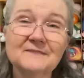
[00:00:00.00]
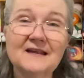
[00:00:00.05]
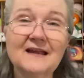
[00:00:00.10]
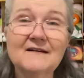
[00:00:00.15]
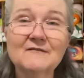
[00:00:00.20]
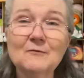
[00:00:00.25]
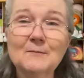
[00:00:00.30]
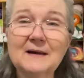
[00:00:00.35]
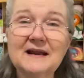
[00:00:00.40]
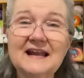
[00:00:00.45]

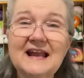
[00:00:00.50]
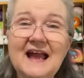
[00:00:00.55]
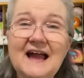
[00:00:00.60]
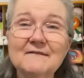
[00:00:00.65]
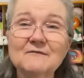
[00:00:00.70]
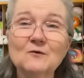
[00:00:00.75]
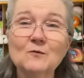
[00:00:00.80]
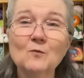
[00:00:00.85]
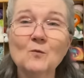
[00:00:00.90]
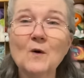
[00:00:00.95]
Everybody
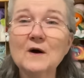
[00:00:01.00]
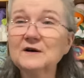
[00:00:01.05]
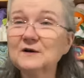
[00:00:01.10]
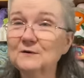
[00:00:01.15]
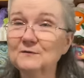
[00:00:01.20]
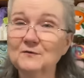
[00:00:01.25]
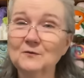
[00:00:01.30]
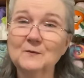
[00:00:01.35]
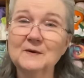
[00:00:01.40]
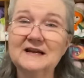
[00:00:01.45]
have a
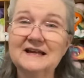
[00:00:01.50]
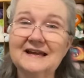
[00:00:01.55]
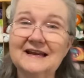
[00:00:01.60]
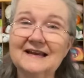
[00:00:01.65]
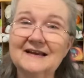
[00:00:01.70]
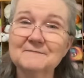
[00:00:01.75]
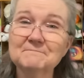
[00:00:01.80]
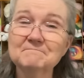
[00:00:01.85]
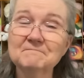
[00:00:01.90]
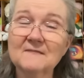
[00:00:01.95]
wonderful
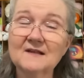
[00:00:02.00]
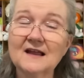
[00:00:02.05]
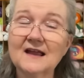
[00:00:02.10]
weekend.